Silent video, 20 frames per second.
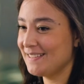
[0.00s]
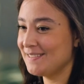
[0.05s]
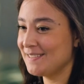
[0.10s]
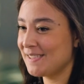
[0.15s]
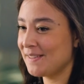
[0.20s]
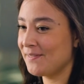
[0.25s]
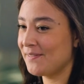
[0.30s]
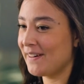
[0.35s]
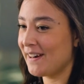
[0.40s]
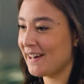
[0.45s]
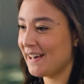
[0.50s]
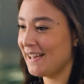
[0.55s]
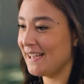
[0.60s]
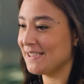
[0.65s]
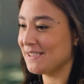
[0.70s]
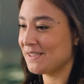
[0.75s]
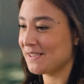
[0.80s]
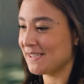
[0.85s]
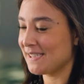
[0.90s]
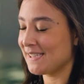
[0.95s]
It was a very
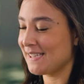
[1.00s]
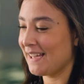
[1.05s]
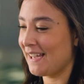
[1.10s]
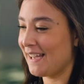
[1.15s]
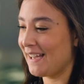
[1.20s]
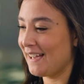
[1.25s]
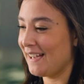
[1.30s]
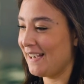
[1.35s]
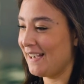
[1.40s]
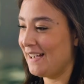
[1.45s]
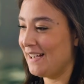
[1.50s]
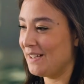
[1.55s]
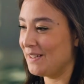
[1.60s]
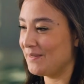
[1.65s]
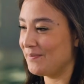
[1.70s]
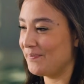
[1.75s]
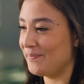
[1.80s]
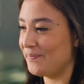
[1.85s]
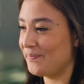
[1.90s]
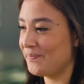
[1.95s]
interesting
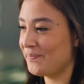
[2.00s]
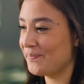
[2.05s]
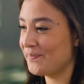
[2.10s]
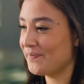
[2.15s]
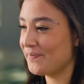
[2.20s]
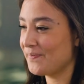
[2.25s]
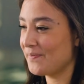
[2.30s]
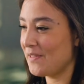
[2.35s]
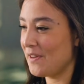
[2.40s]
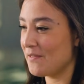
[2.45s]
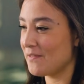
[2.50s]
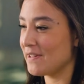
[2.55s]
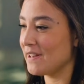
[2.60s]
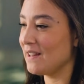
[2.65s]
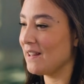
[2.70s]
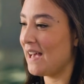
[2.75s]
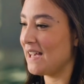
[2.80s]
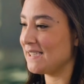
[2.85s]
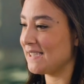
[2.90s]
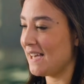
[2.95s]
um,
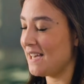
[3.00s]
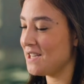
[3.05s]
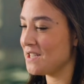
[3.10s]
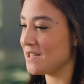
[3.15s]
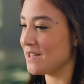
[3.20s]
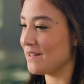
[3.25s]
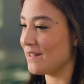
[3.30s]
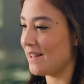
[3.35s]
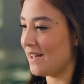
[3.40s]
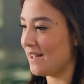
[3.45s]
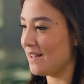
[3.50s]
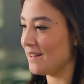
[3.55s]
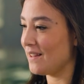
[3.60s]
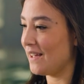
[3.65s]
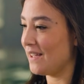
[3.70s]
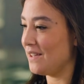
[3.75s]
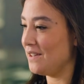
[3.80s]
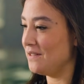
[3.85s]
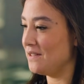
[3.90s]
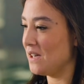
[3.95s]
realization that
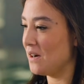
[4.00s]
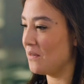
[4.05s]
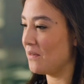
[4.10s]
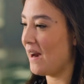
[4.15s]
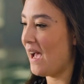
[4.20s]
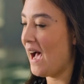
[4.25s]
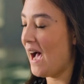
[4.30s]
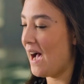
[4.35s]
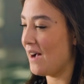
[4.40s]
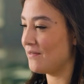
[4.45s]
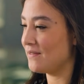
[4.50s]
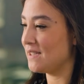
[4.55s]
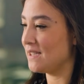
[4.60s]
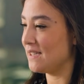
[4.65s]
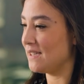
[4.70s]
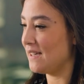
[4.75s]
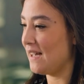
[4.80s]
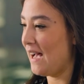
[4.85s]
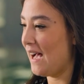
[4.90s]
like you don't have to